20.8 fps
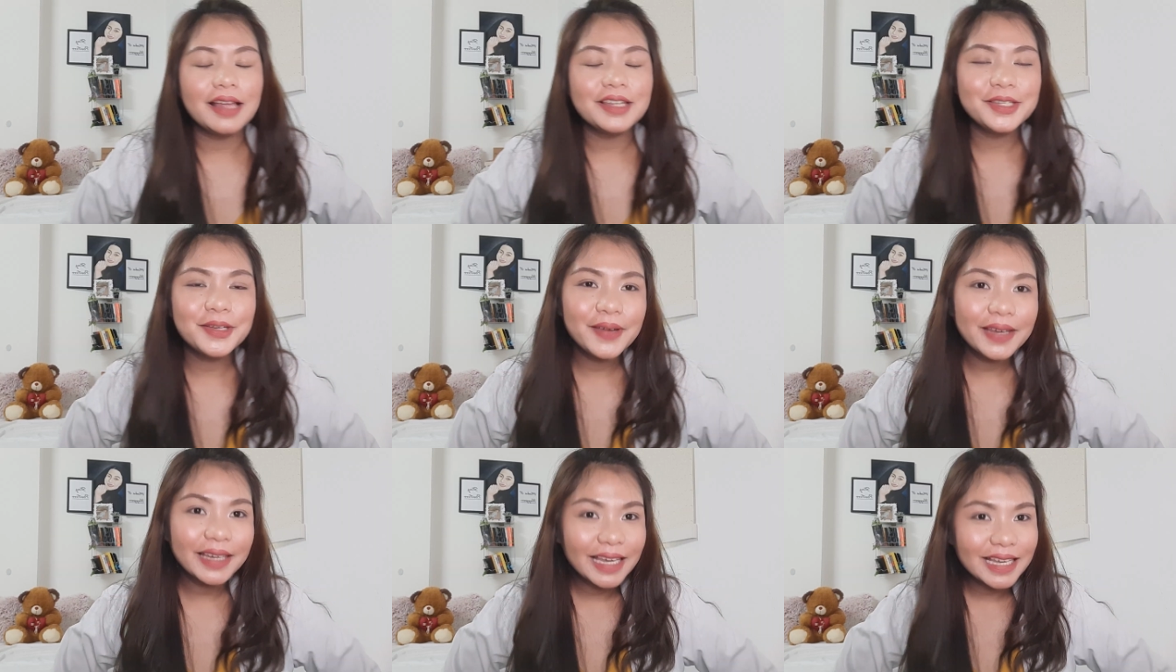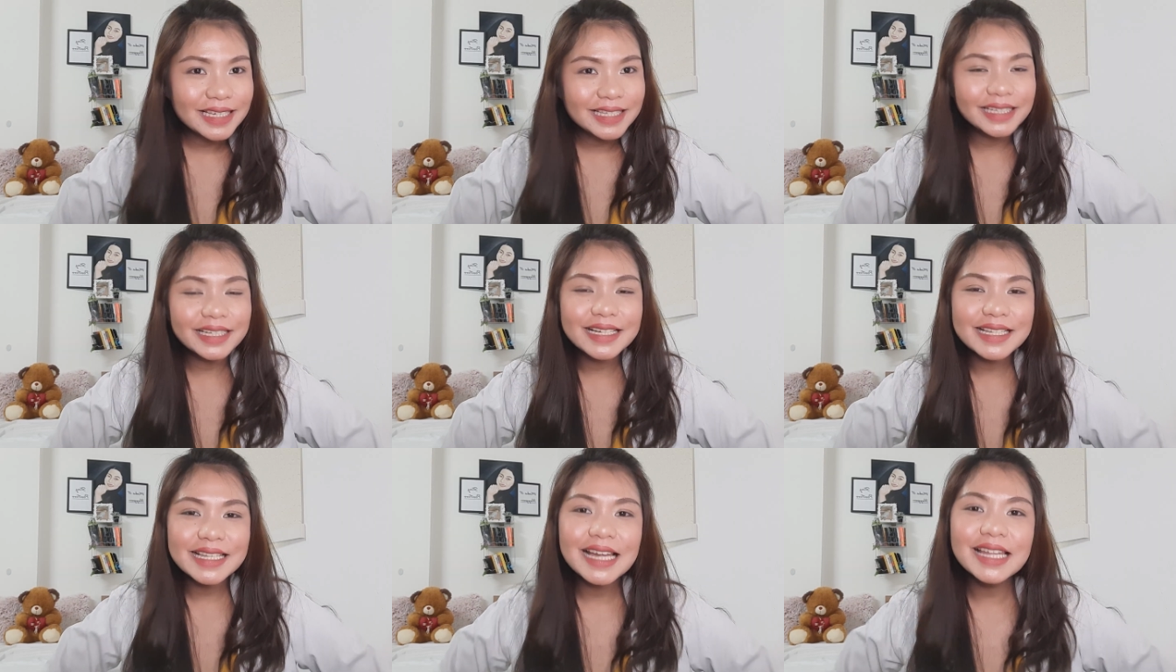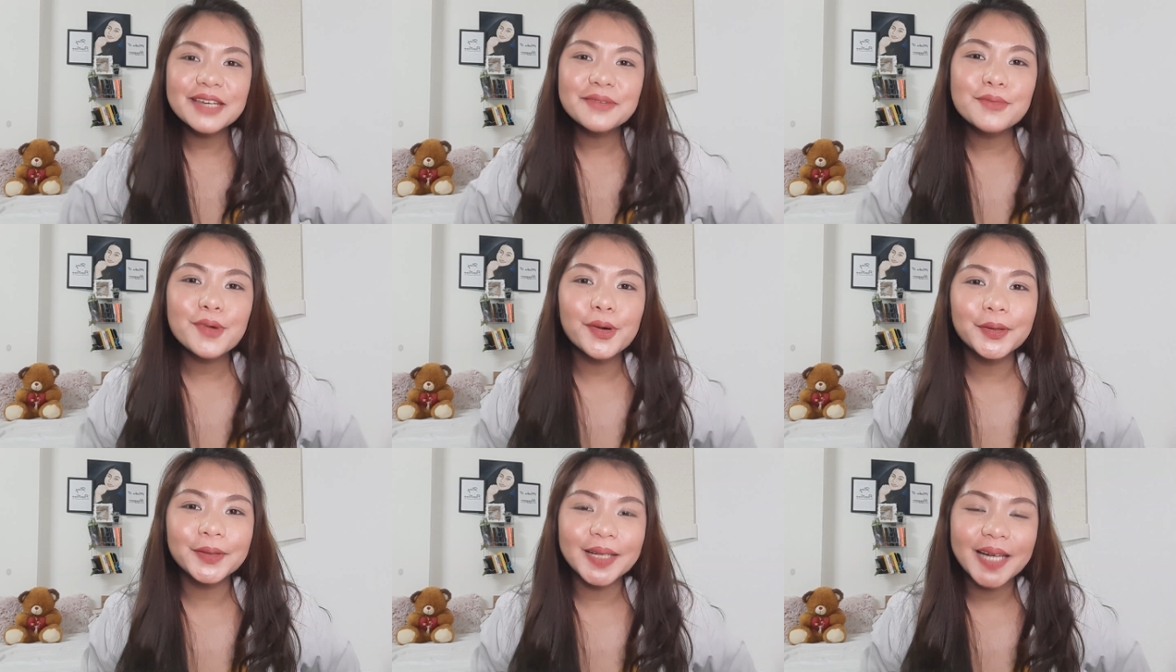So I guess there's
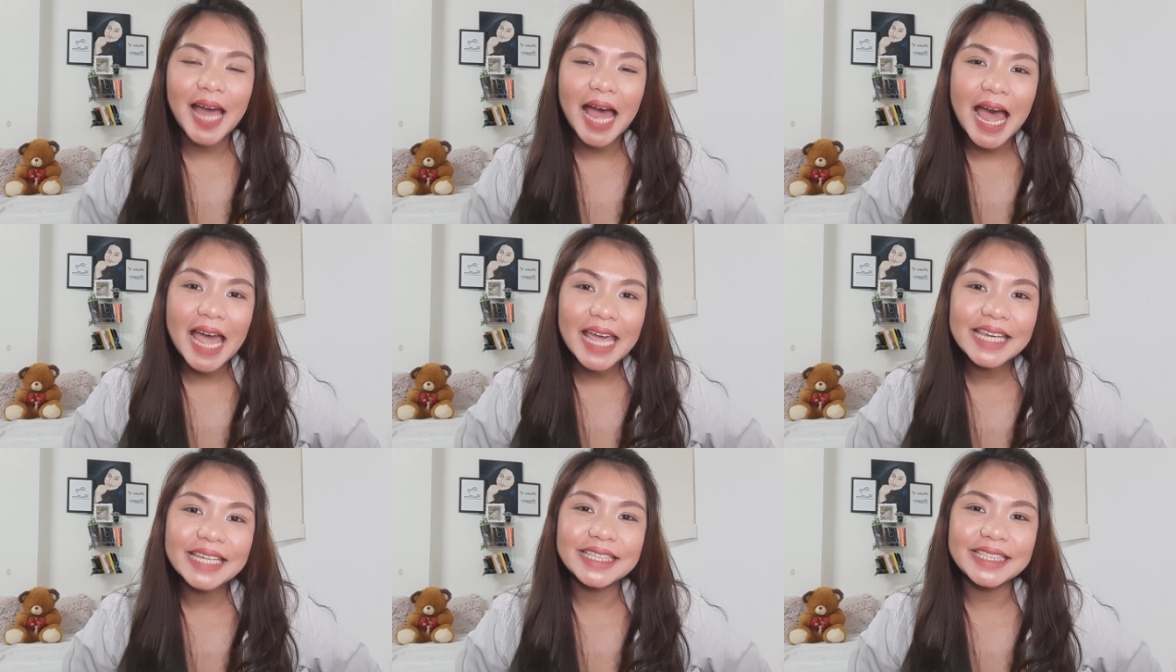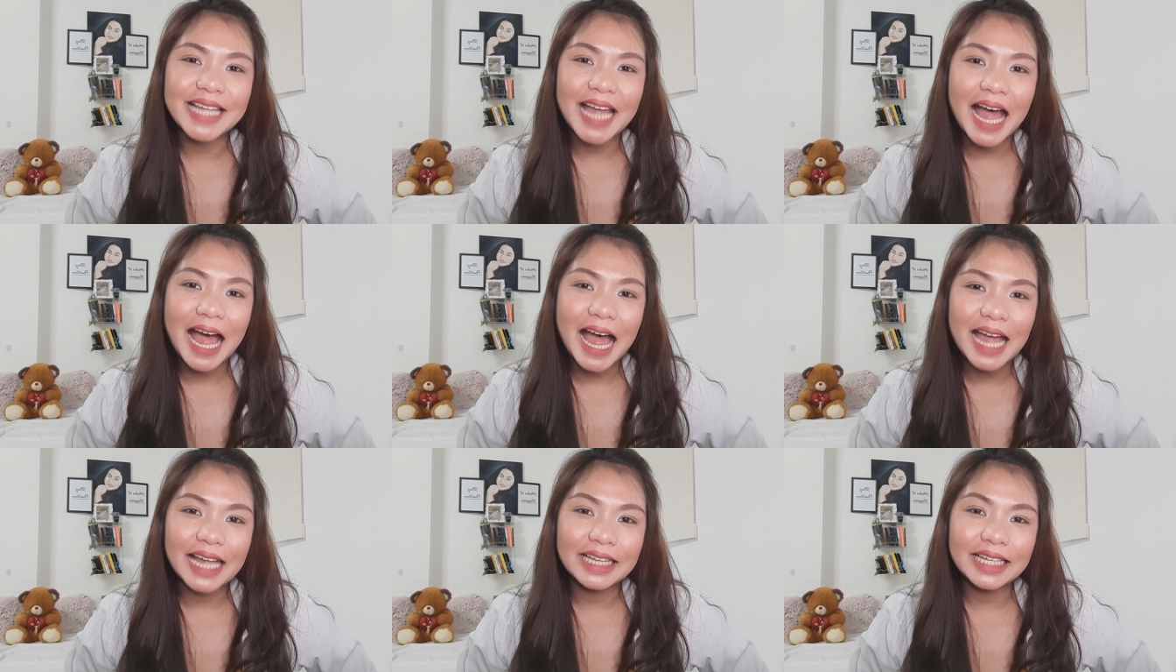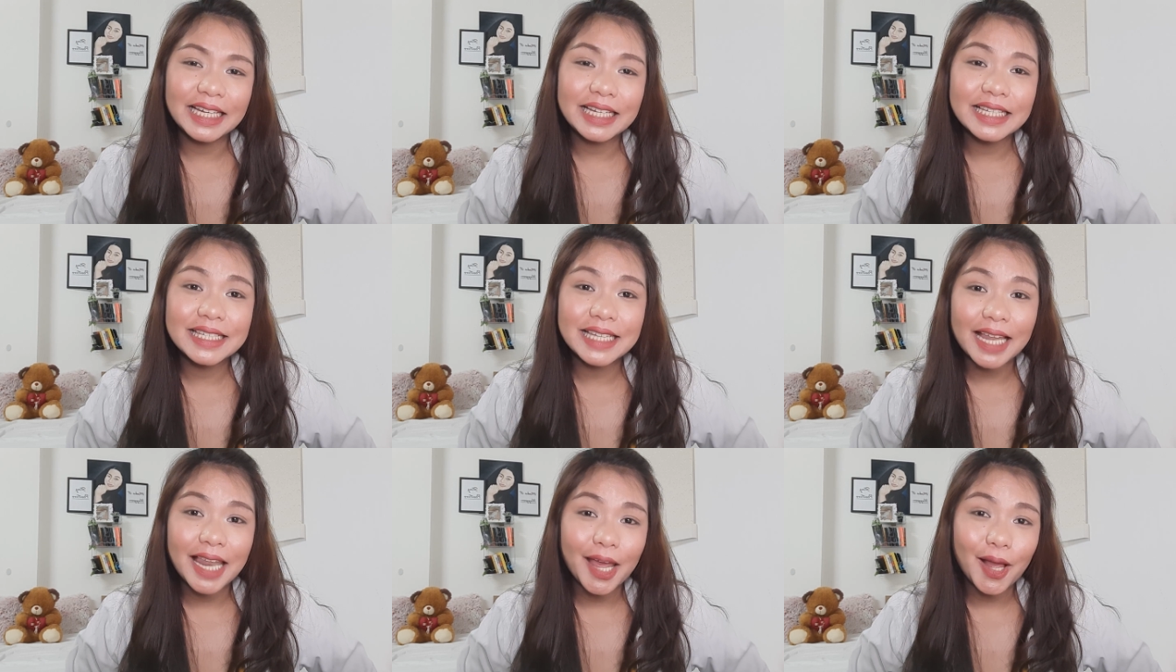nothing more that I can add
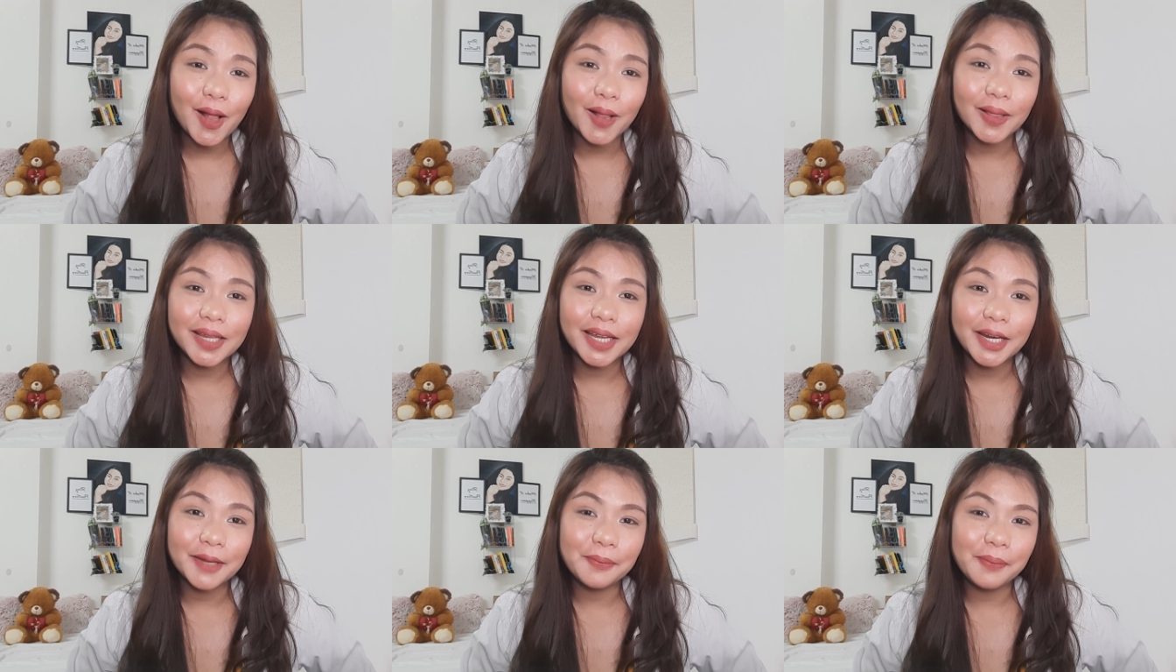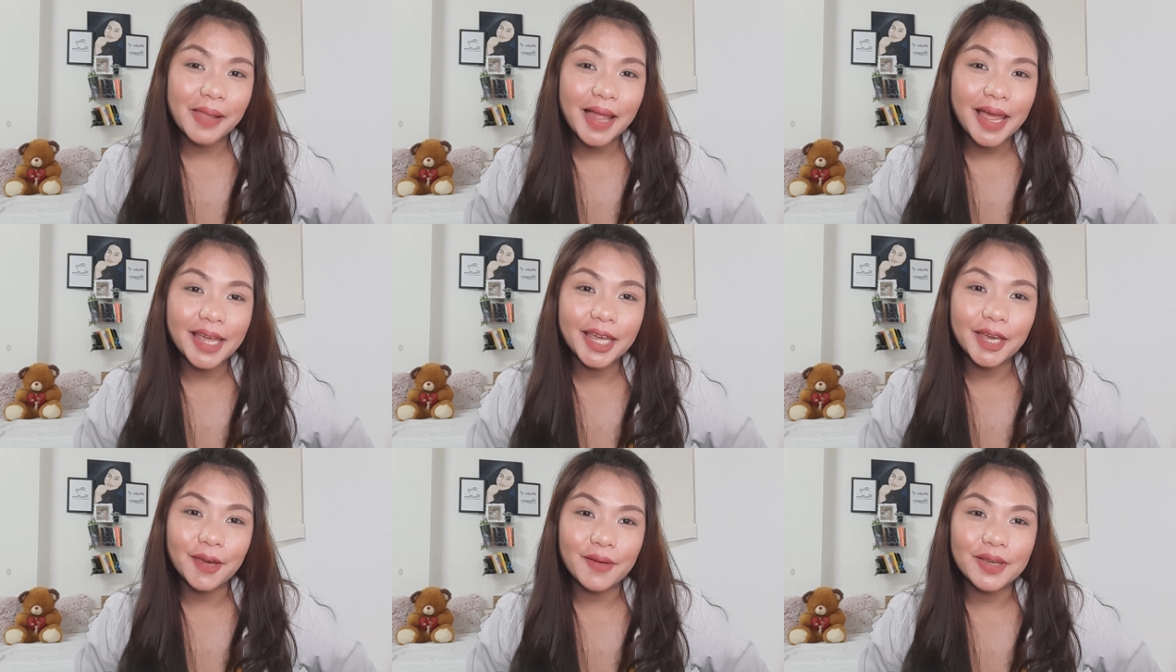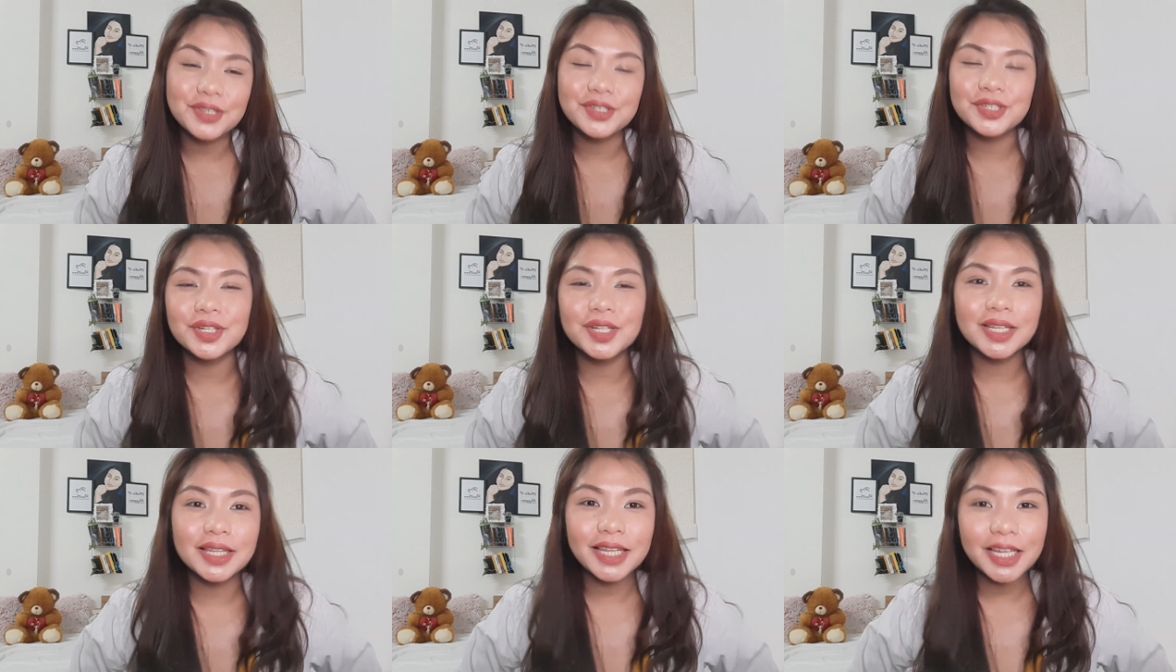in Select All That Apply
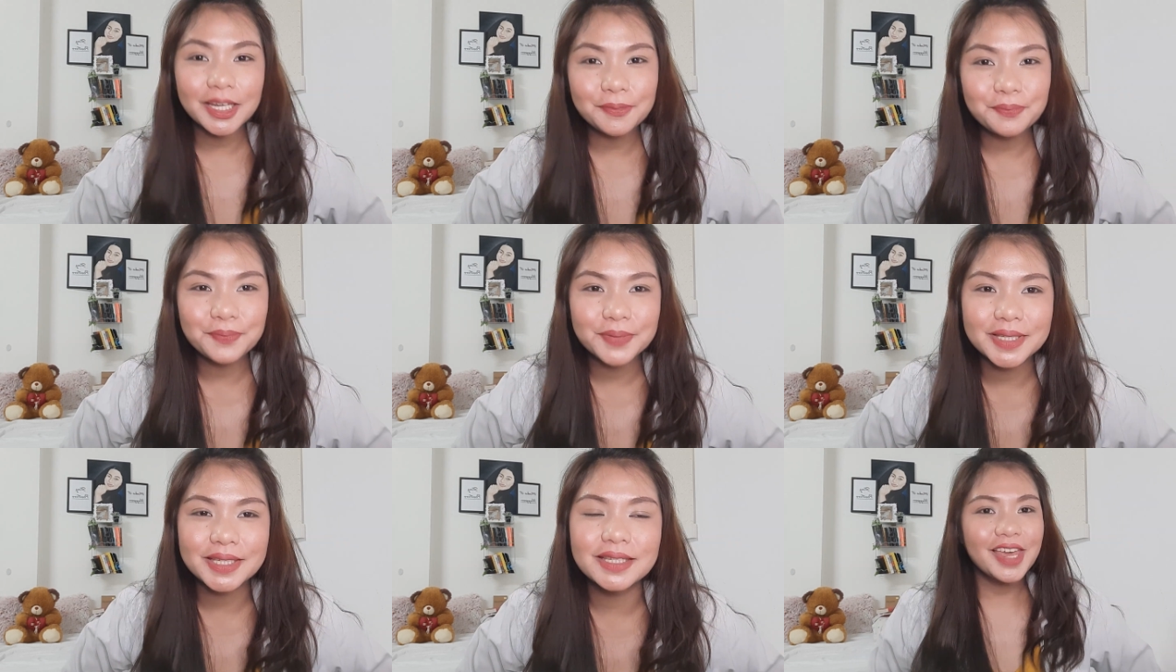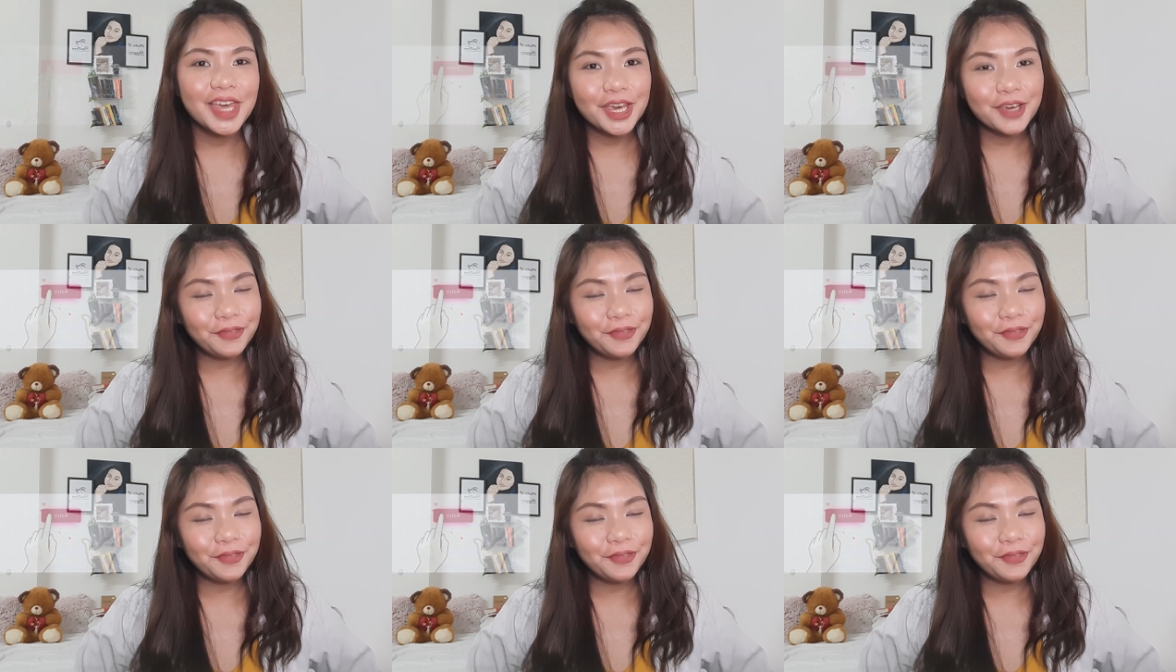question tips.